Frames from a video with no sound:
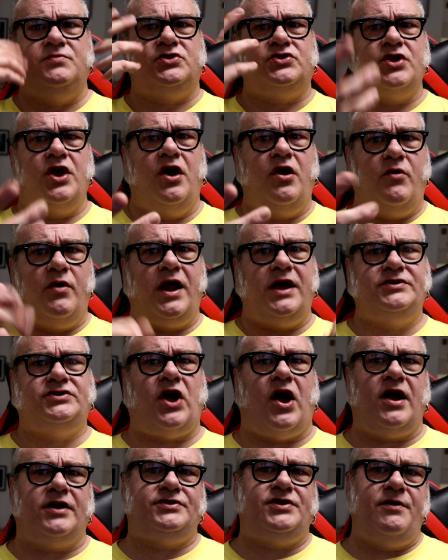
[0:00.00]
So when I
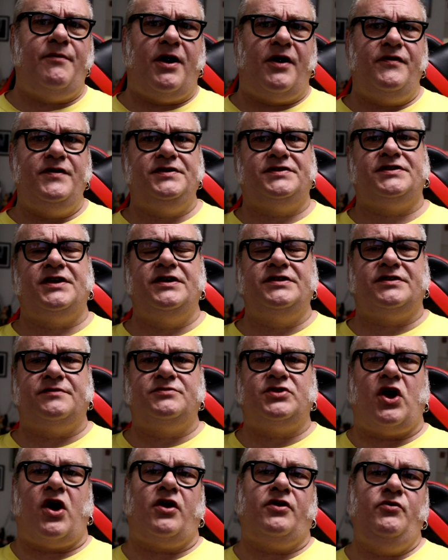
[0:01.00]
talk to you about these things, I'm
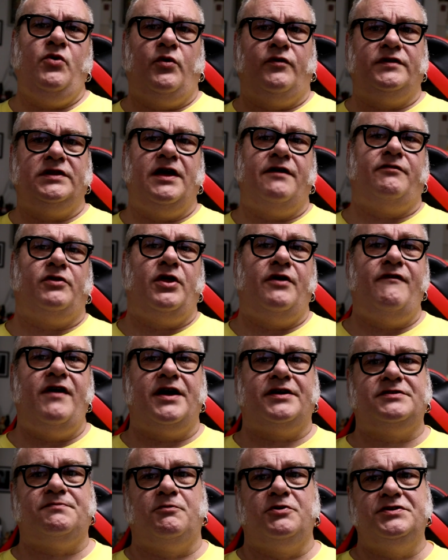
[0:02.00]
talking to a level of
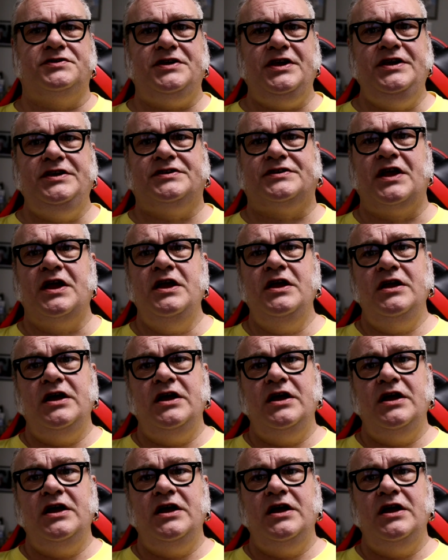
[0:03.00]
expertise